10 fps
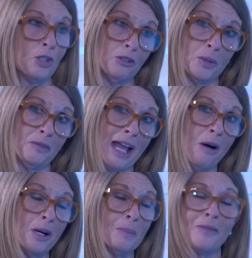You don't know what the
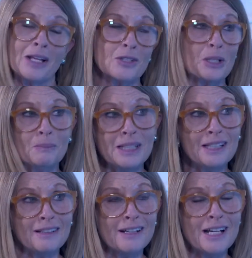outcome of that's going to
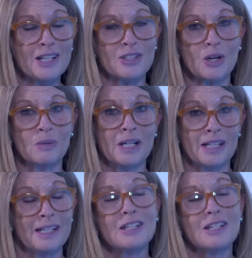mean. So it is